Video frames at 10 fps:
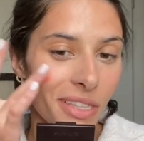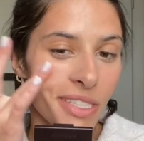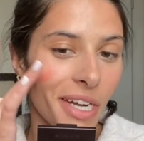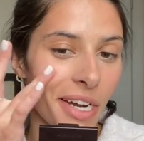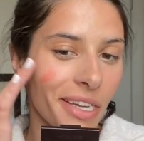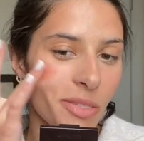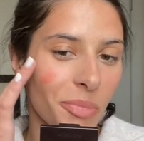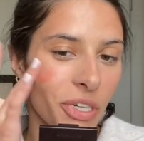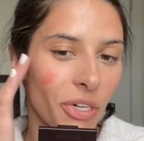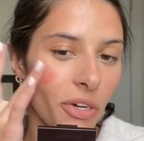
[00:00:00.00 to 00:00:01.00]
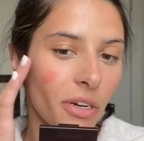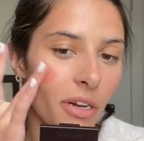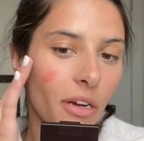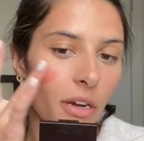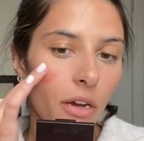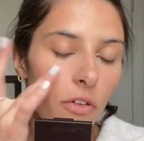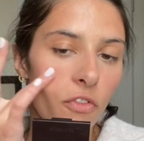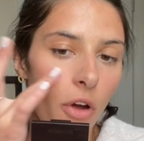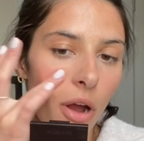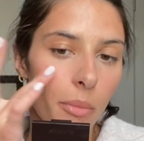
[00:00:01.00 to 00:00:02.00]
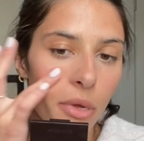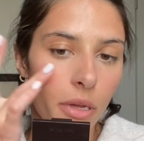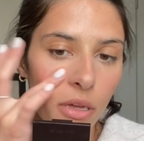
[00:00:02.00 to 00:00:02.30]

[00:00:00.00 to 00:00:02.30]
tiniest mirror from